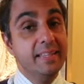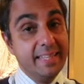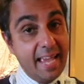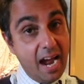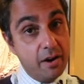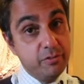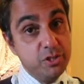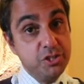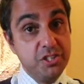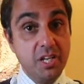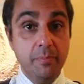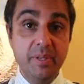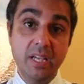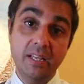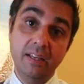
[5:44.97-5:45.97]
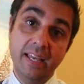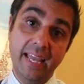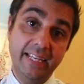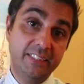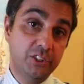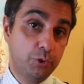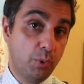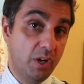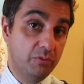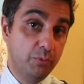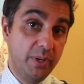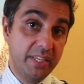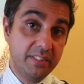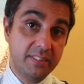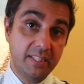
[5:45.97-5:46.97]
The average tibia, 8 to
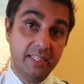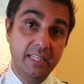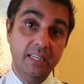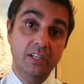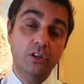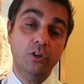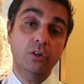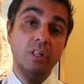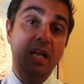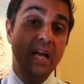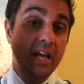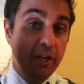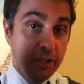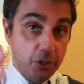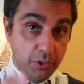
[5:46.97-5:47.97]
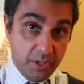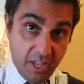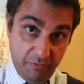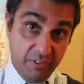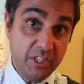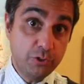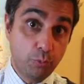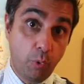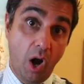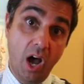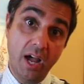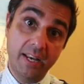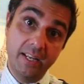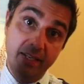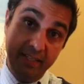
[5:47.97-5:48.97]
12 weeks to heal. You, if he's
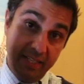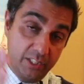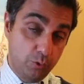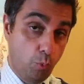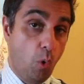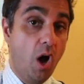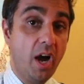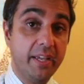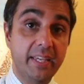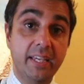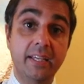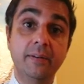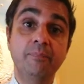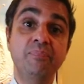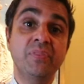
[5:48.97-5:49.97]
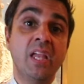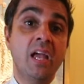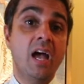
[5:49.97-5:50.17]
rodded, he's walking